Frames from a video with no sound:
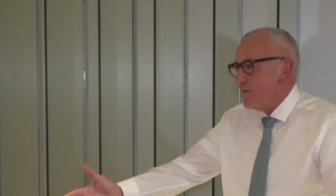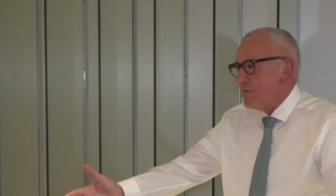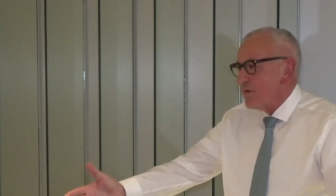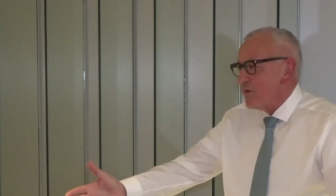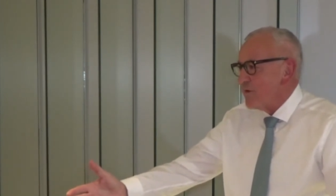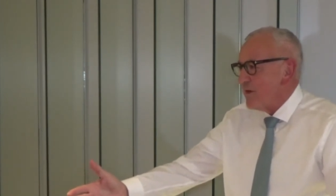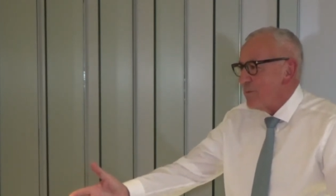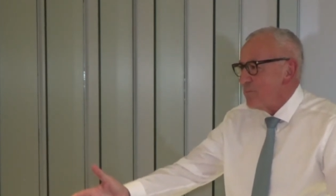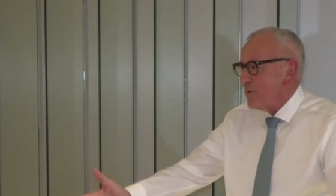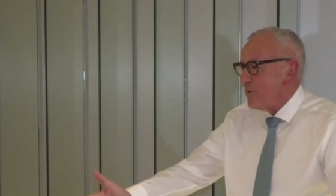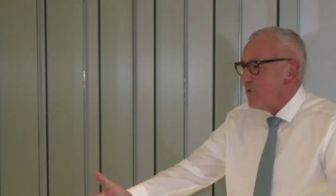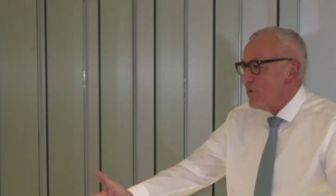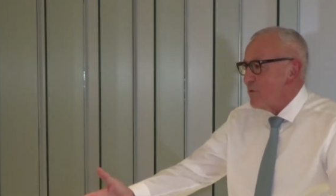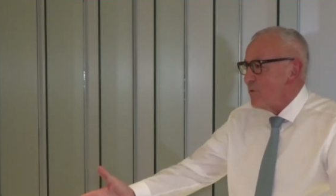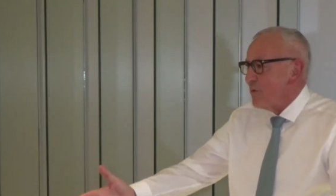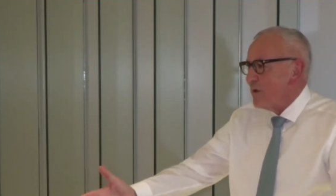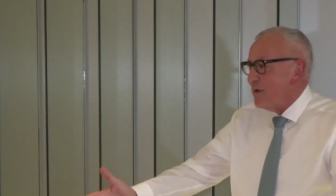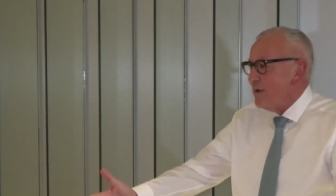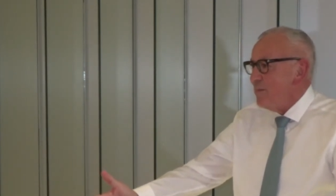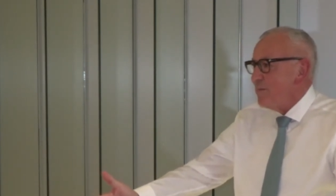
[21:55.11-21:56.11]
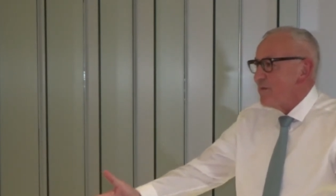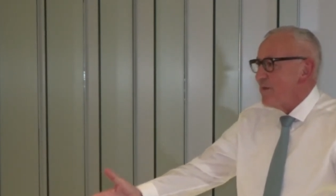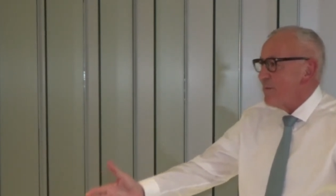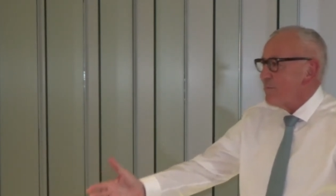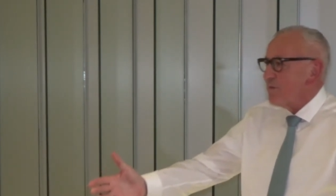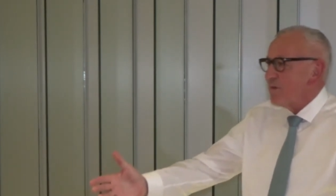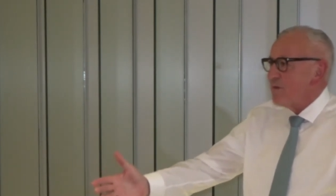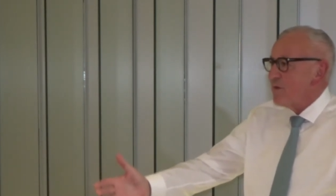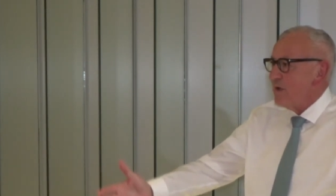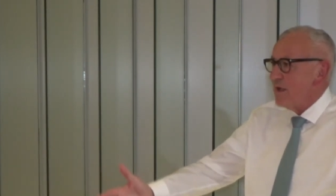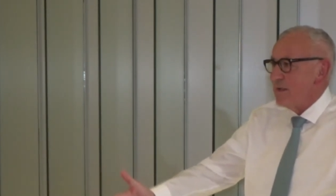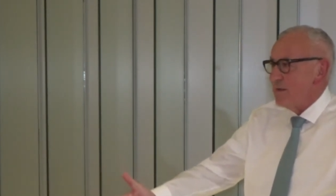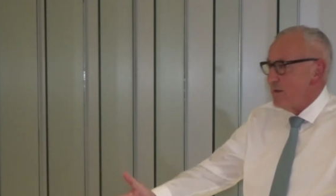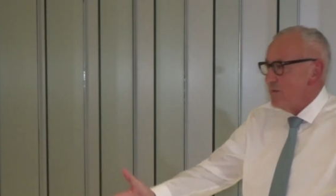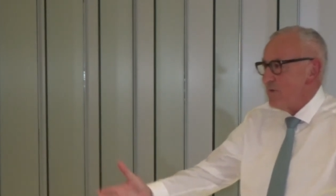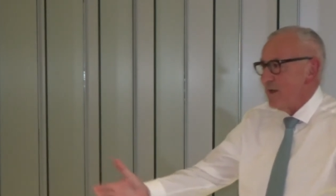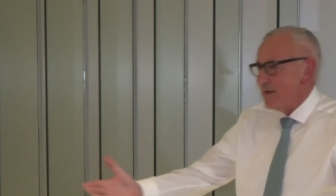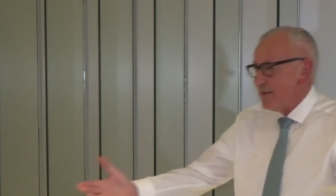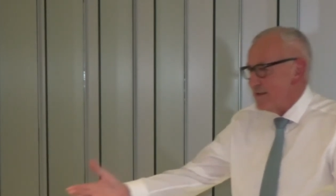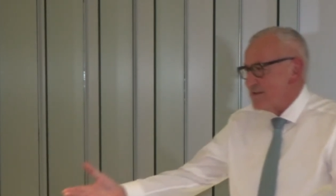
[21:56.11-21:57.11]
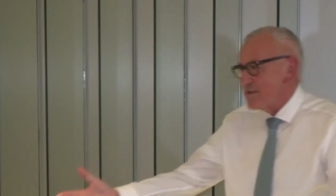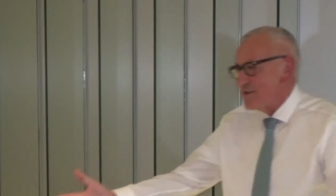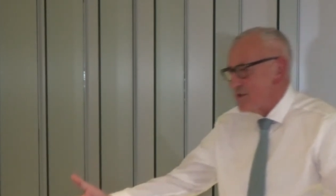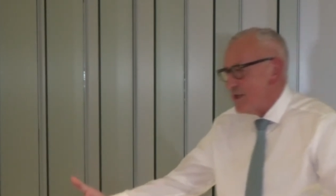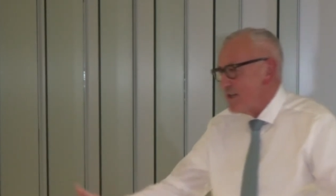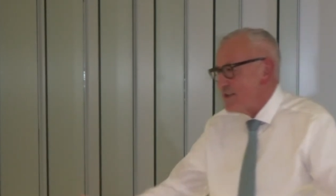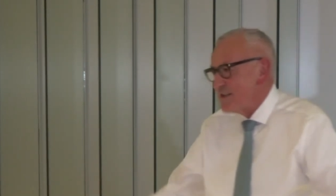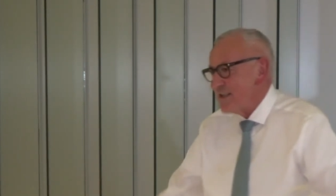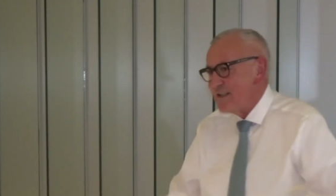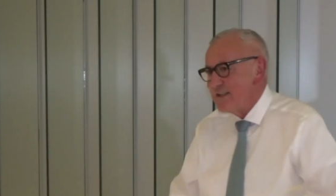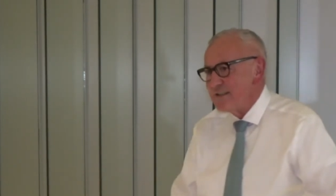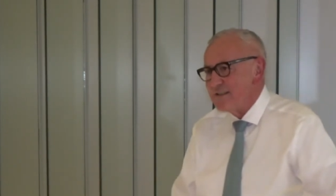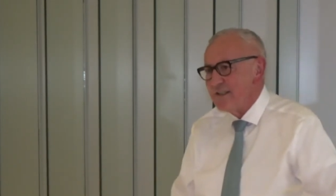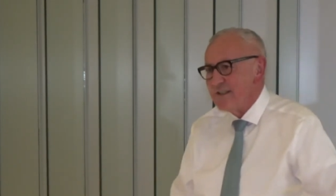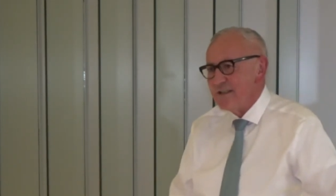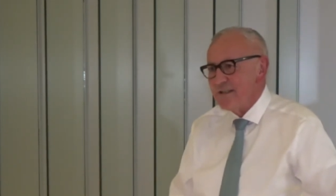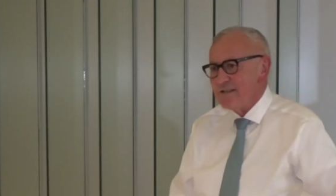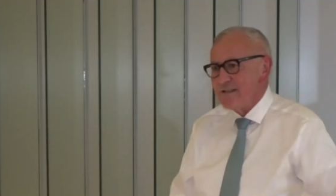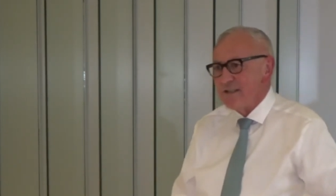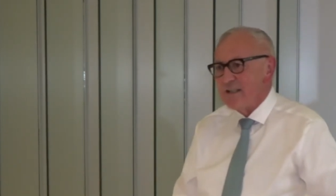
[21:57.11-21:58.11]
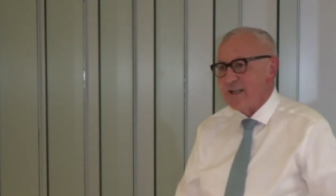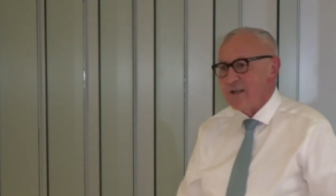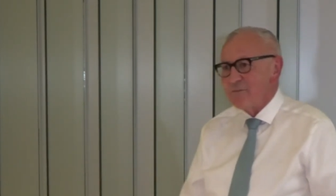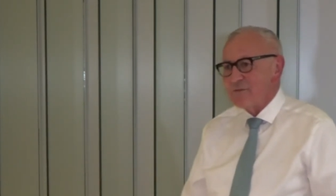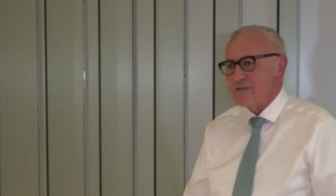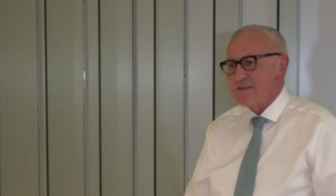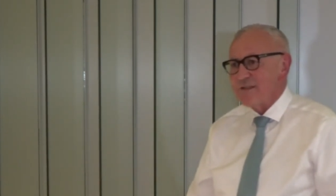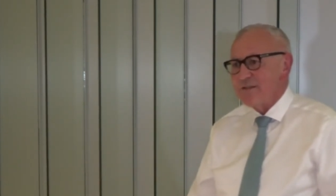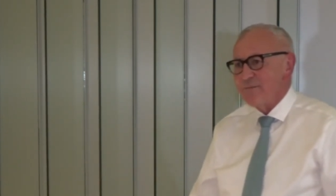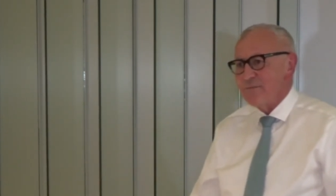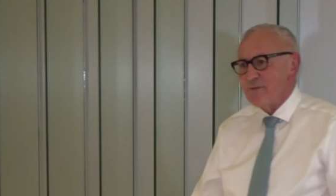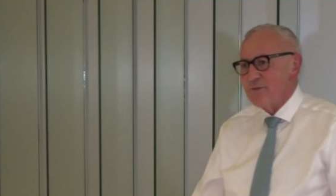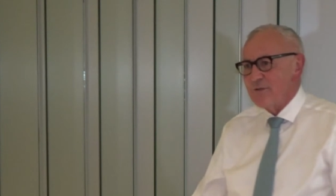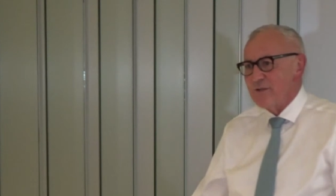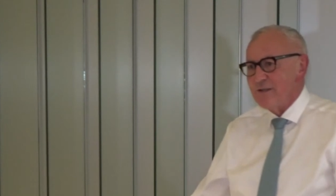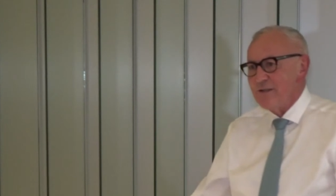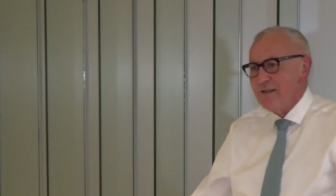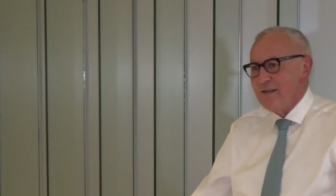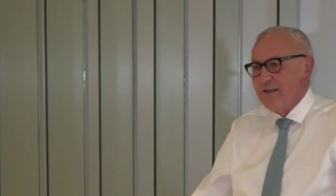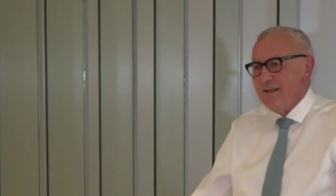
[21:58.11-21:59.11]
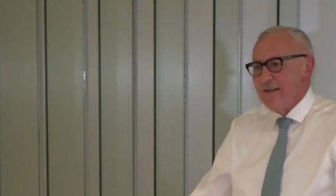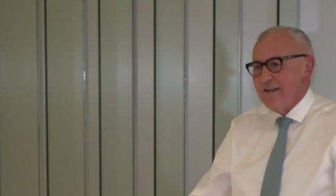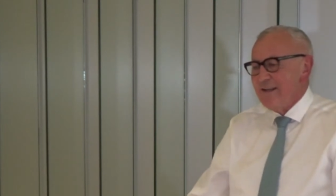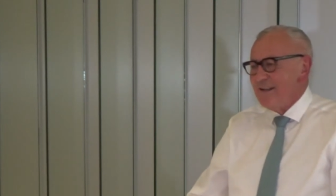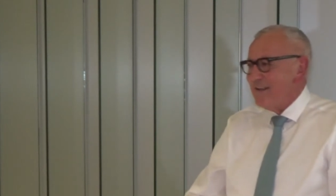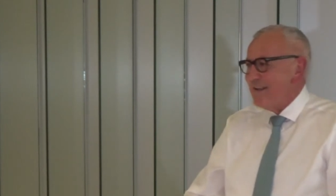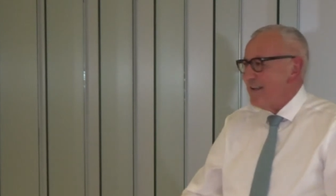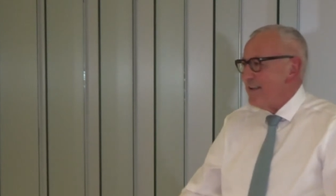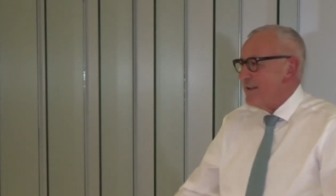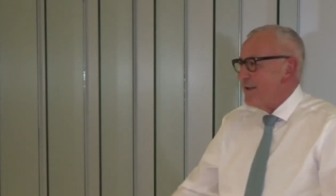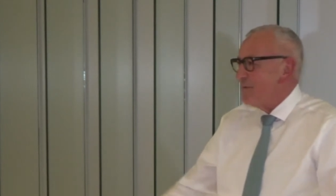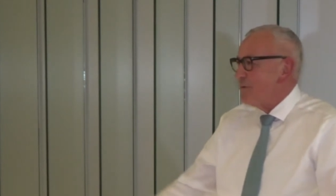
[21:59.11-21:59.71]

Thumper Thorley. And in fact, there's a judge said his nickname was Thumper. Yeah.